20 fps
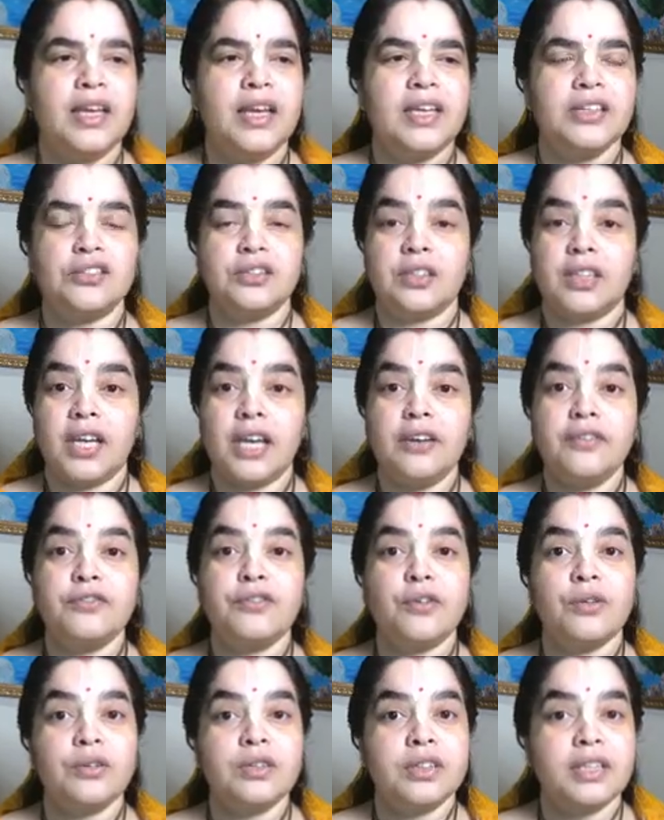So
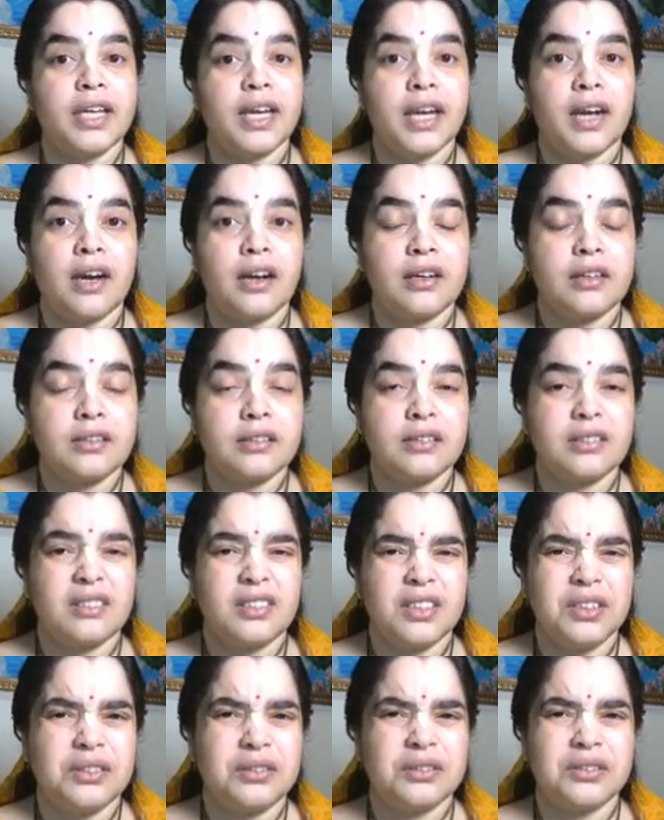therefore, they are,
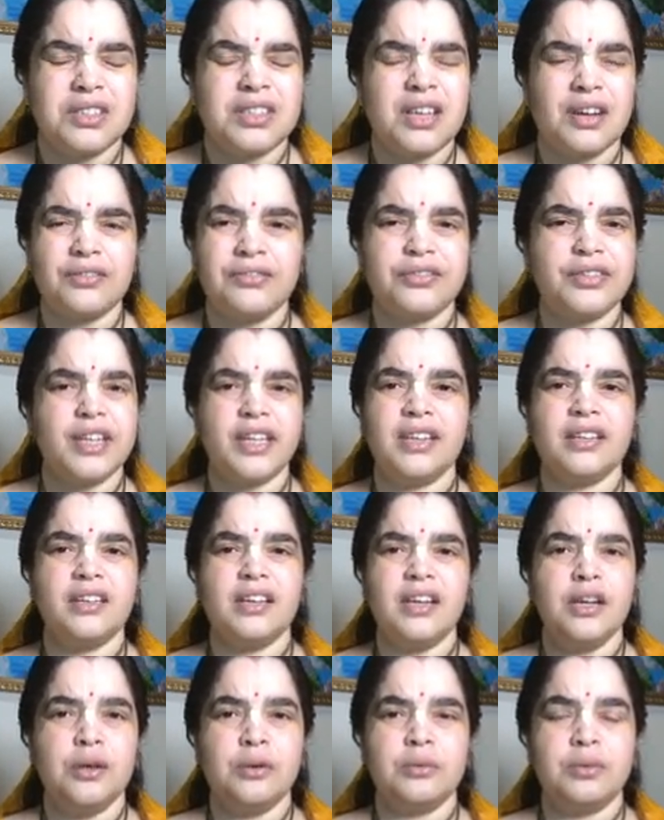suffering
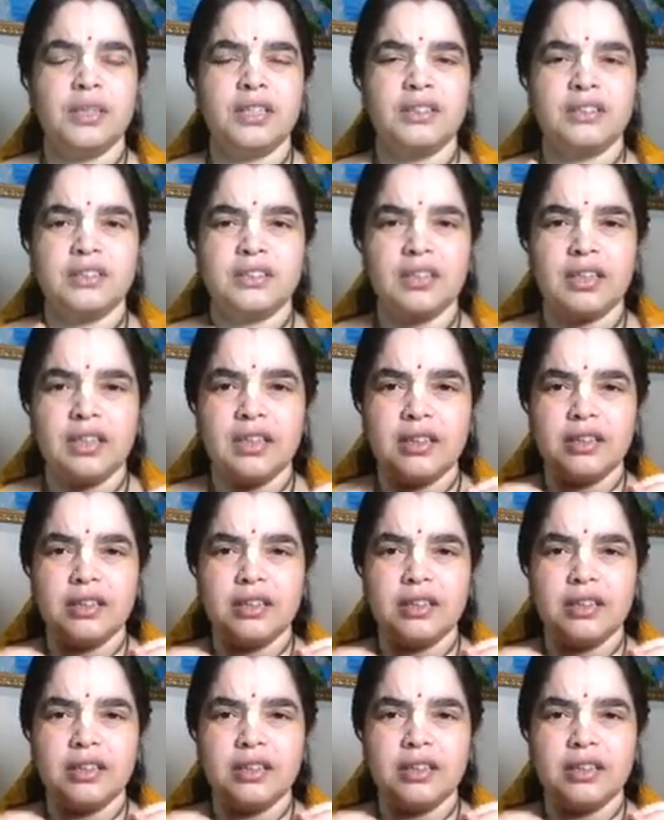with,